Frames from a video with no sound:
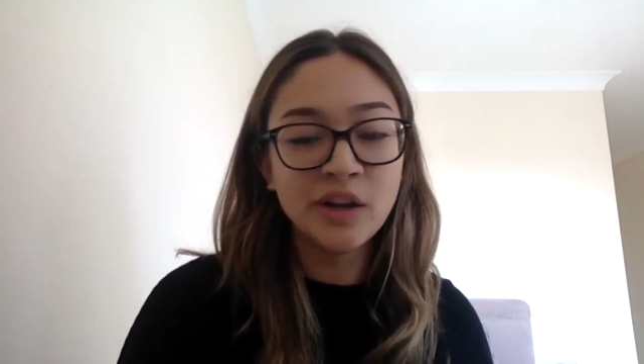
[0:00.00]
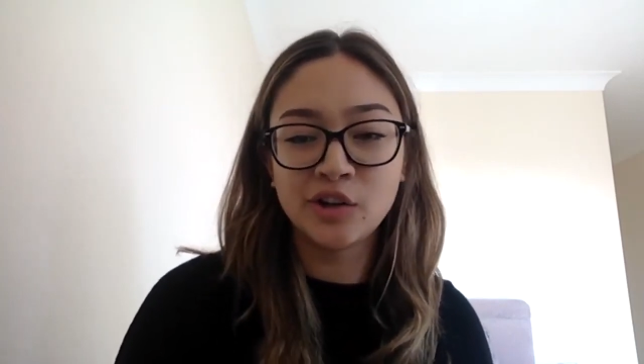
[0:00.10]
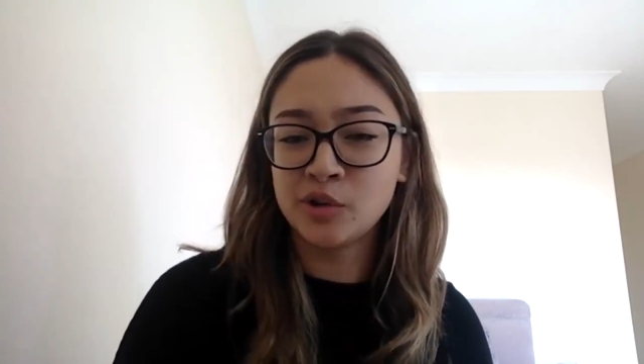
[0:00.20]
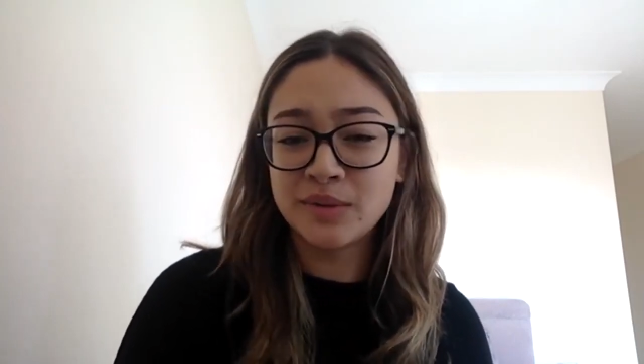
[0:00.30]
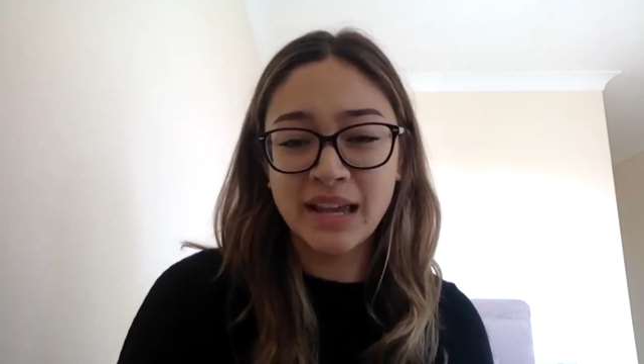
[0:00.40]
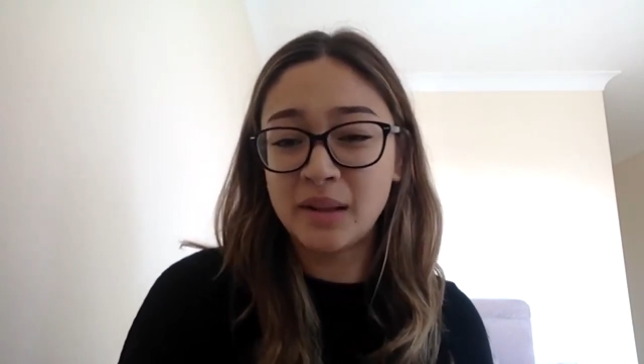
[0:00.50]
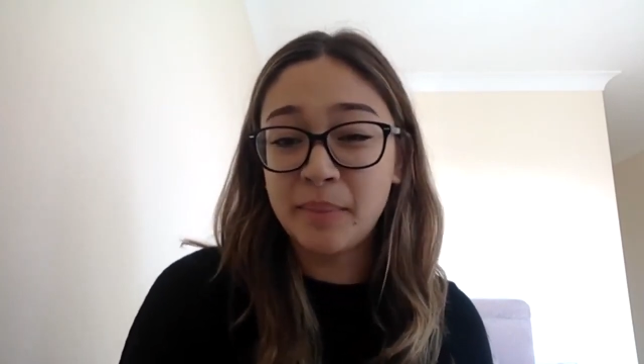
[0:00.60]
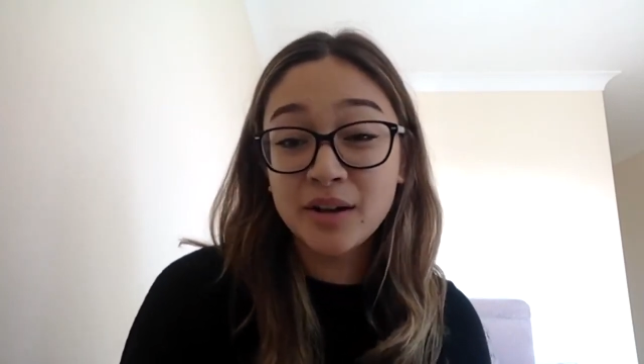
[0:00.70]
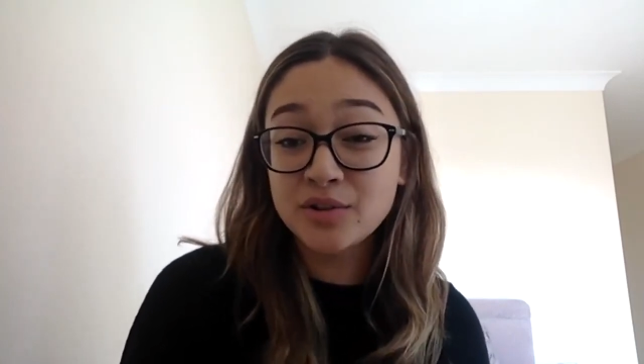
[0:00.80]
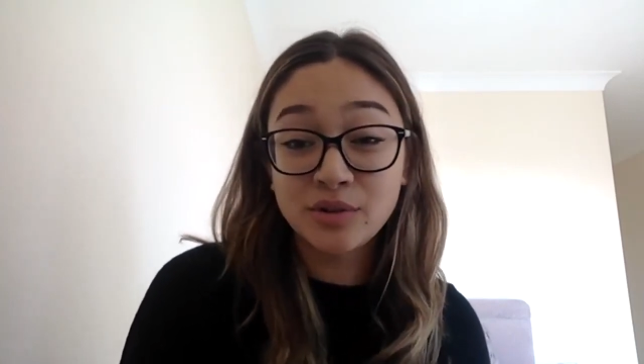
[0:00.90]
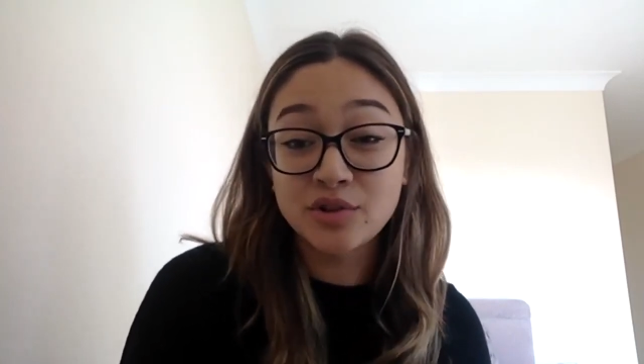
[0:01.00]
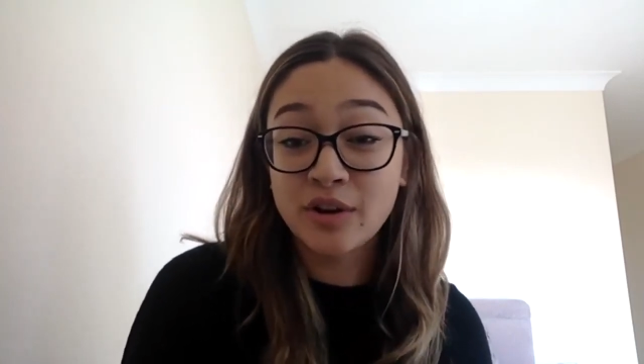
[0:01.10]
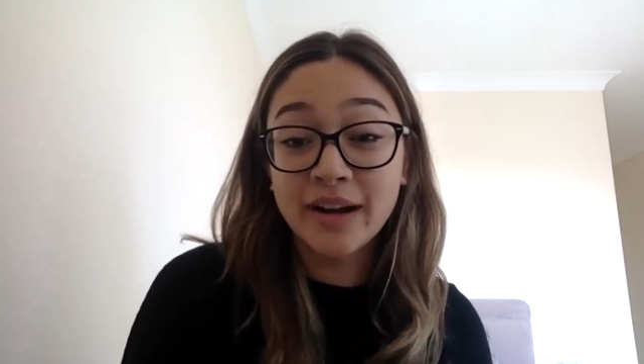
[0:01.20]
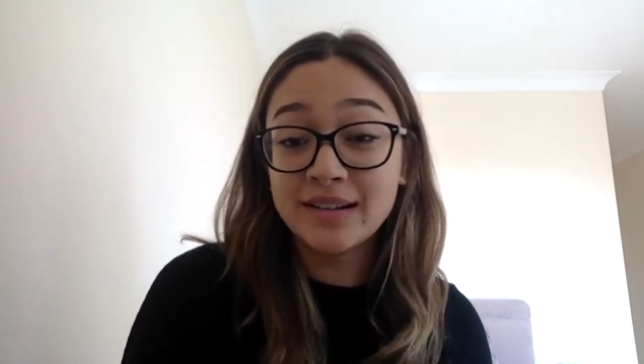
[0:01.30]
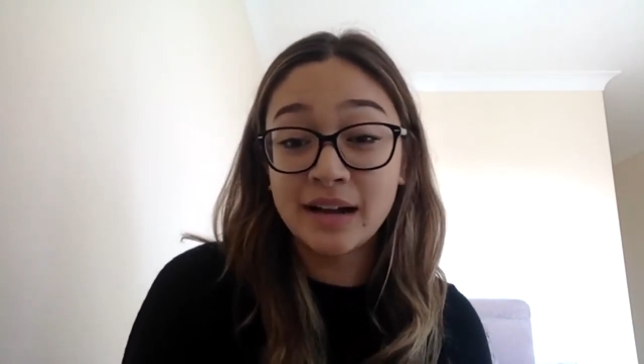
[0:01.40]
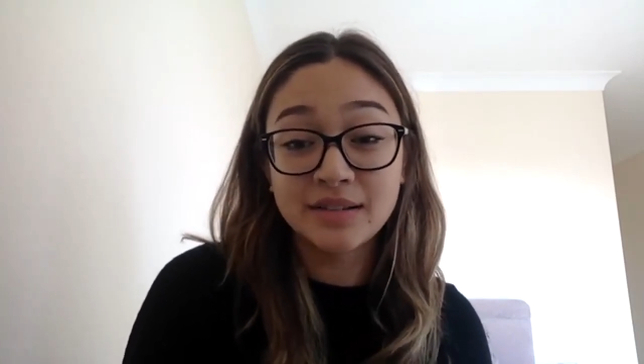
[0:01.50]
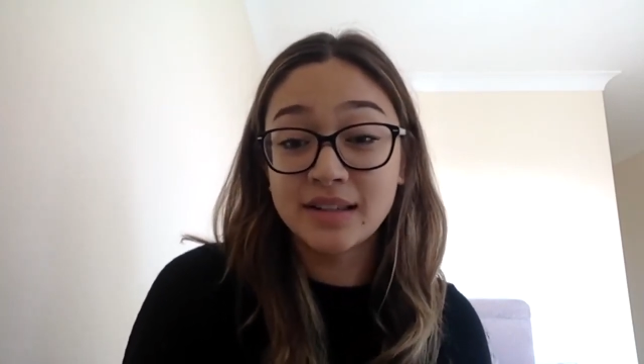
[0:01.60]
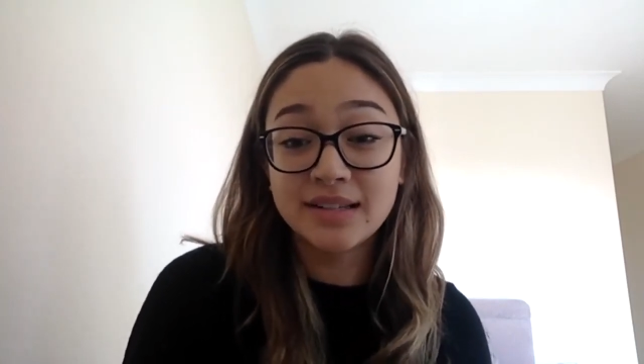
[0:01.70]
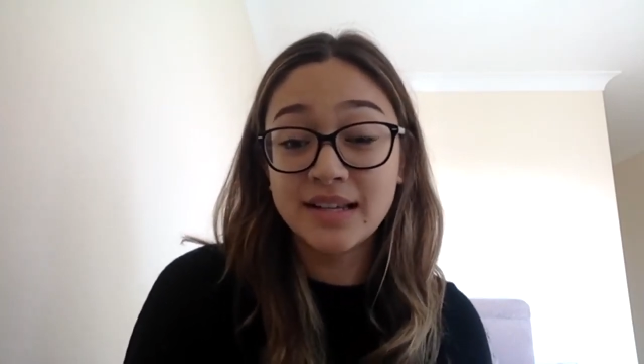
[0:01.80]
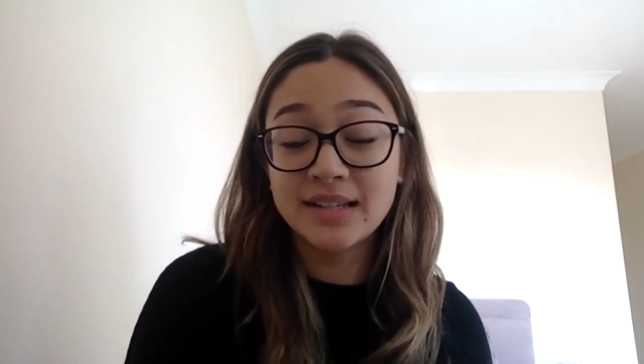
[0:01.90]
You can always get the bus or the train down
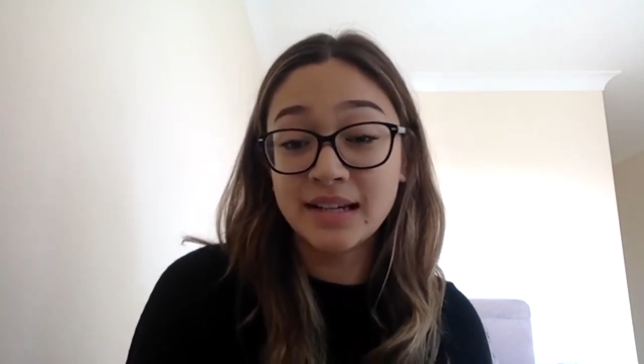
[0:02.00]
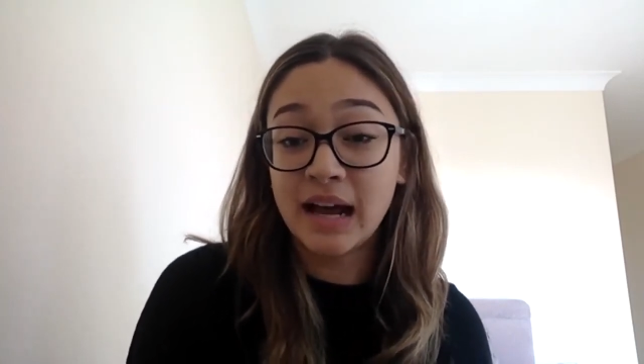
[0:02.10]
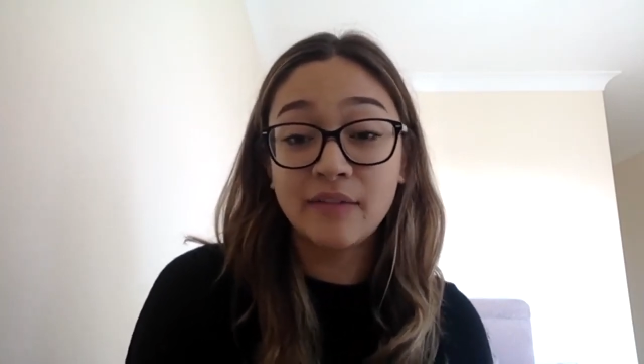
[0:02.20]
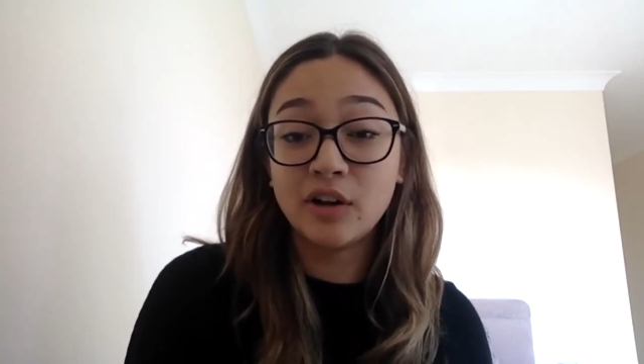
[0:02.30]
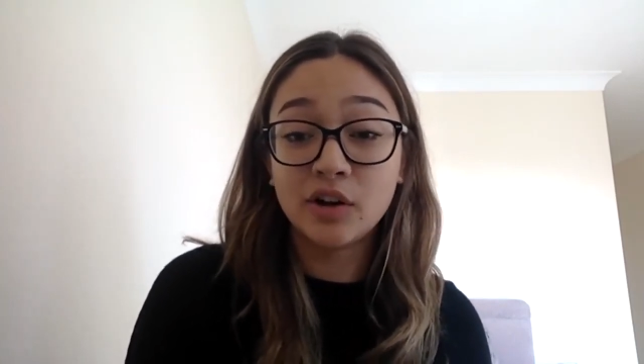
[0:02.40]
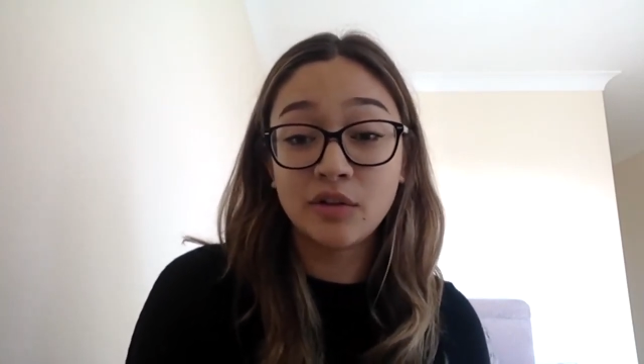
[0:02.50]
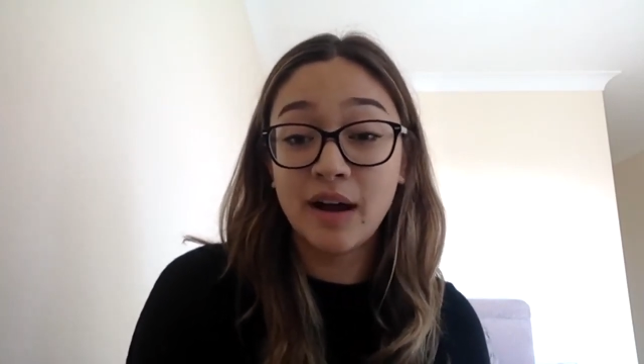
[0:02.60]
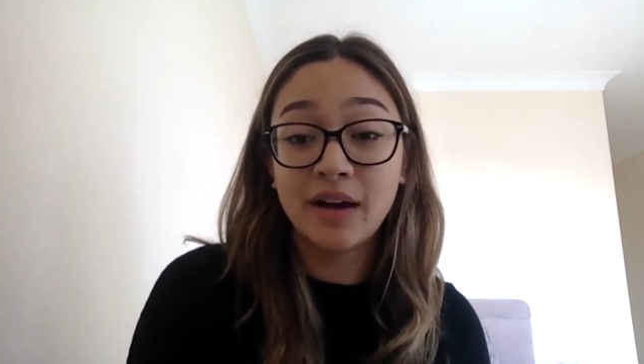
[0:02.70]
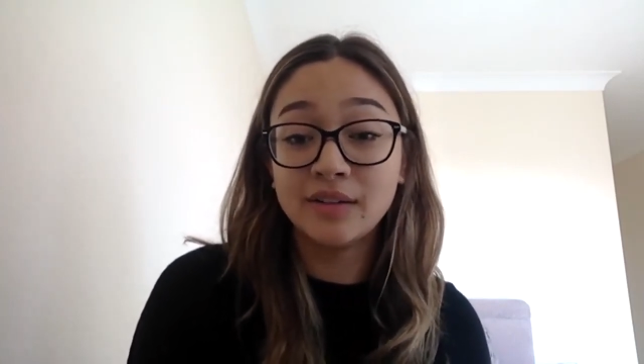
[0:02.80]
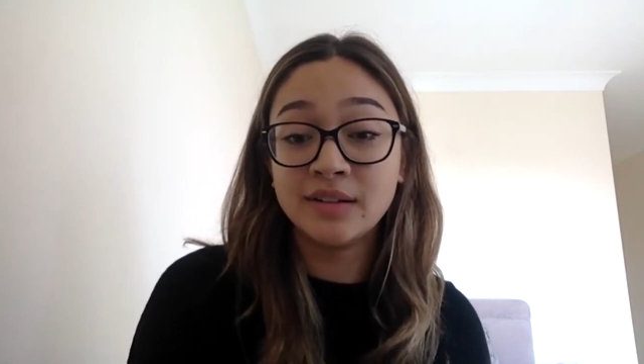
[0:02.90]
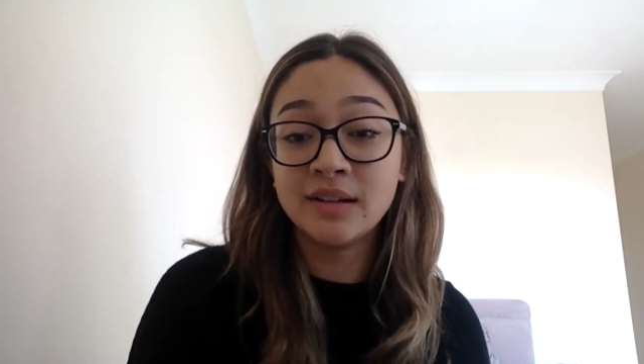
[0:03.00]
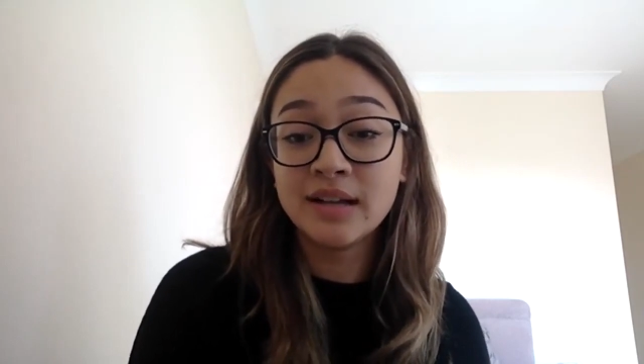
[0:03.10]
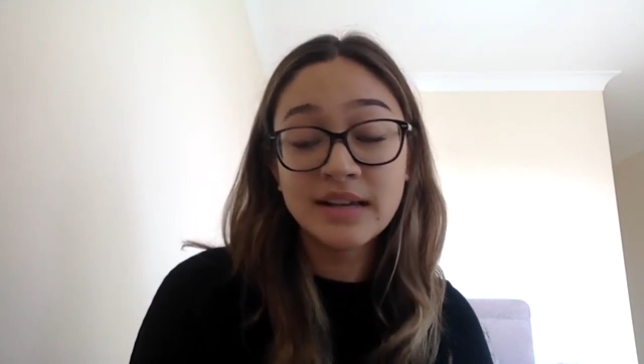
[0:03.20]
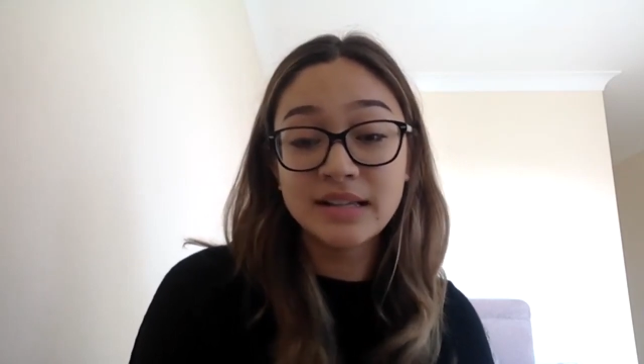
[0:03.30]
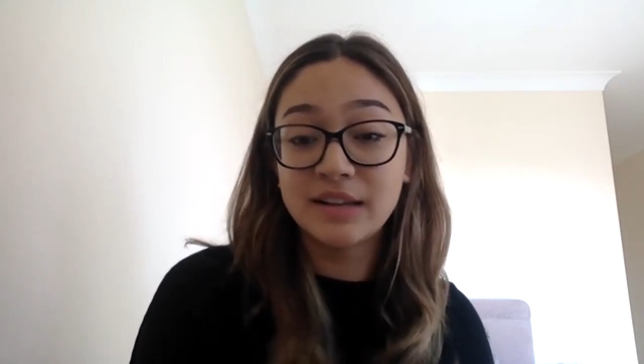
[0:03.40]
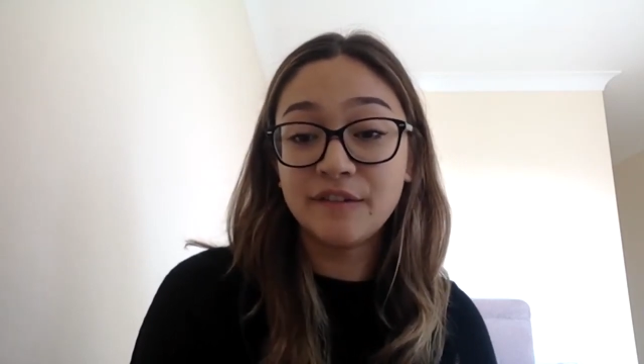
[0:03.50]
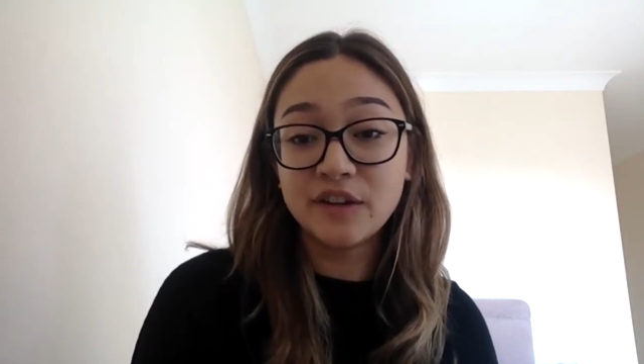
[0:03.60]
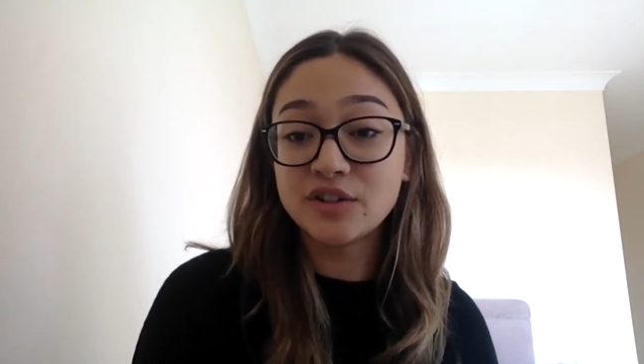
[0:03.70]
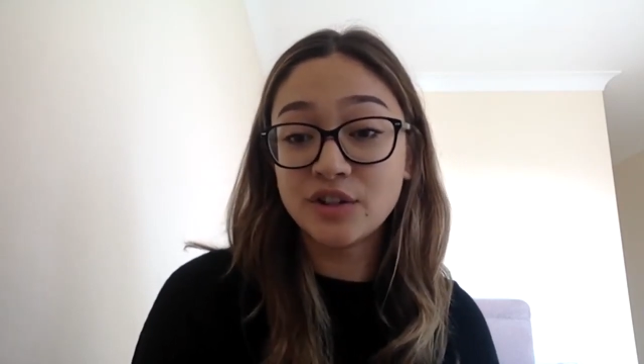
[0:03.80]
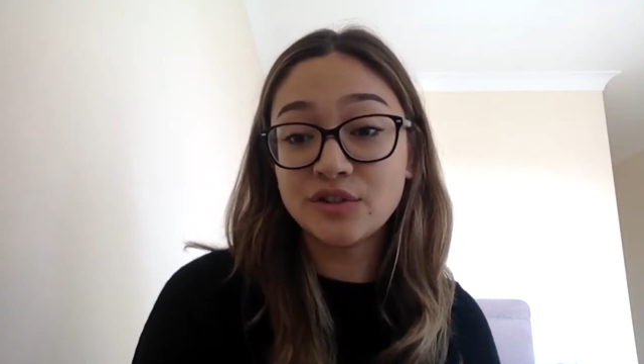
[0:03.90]
to the city and have a look around and see if
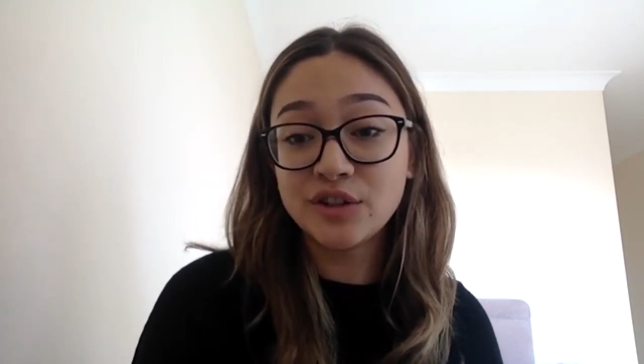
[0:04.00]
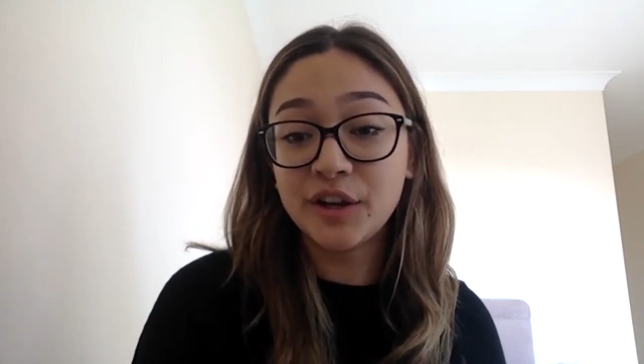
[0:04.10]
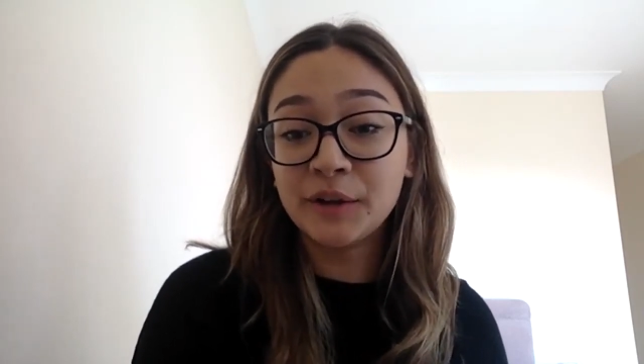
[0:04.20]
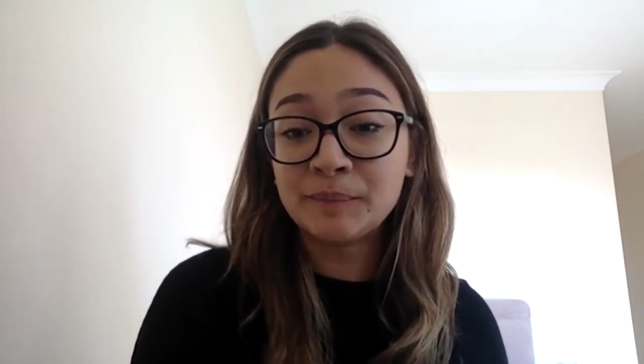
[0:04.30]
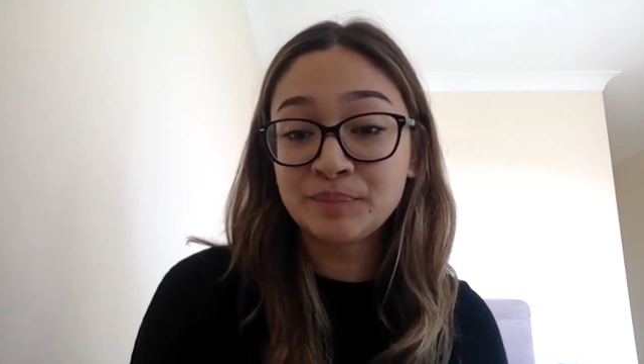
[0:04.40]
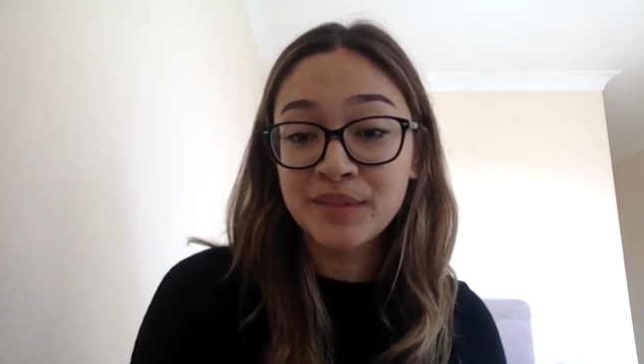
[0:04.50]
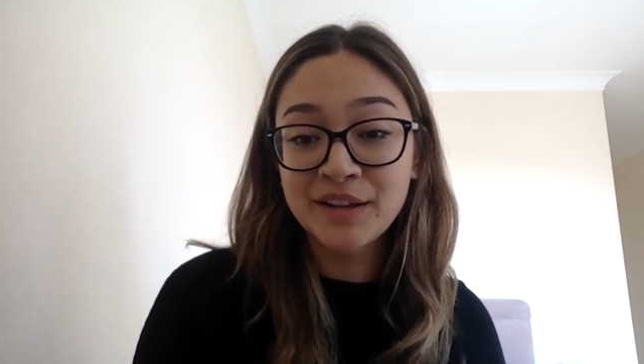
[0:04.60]
it suits you.